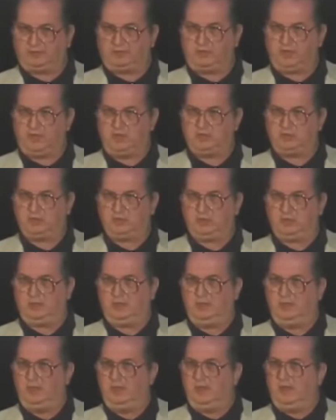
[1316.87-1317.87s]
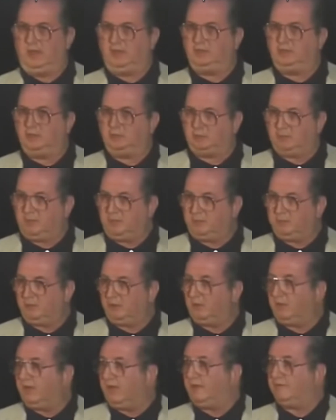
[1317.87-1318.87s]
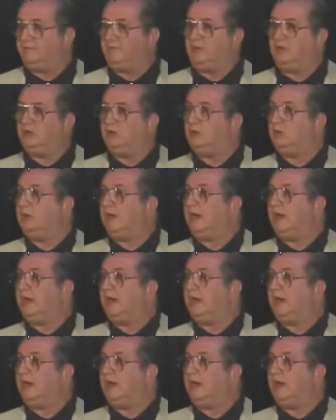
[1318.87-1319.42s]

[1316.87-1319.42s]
country, and the people have no